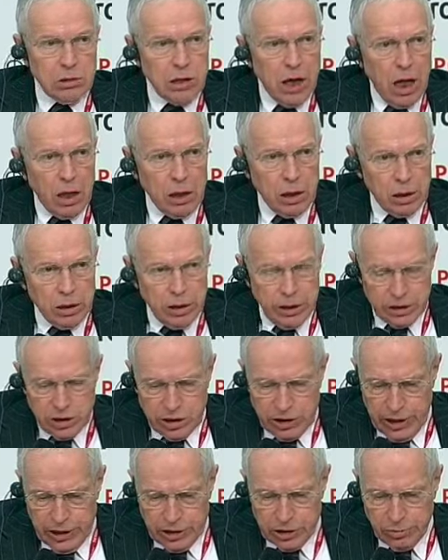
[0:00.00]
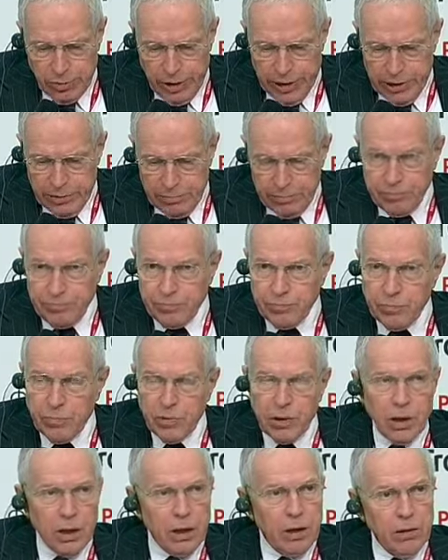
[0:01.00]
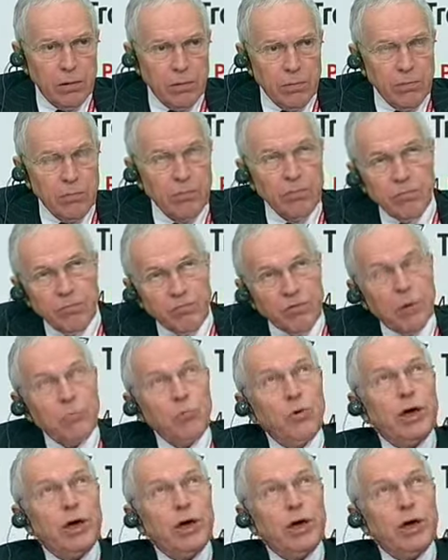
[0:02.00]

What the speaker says: dollar exchange rate? from